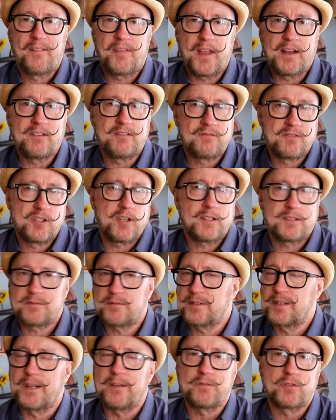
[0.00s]
and
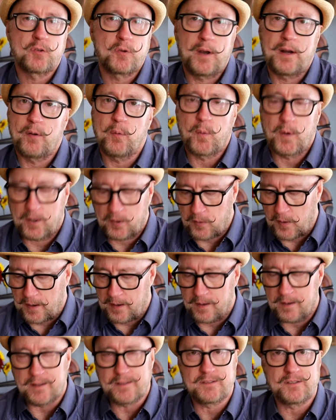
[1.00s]
just gives credit where
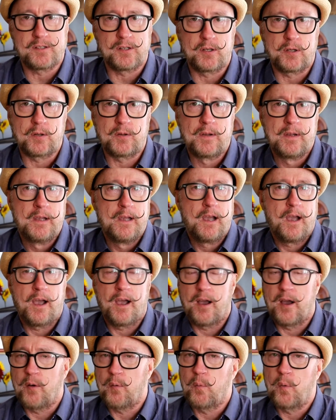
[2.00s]
credit is due,
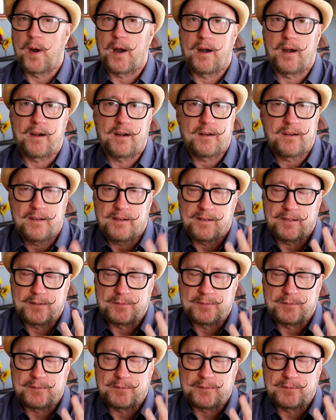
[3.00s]
where,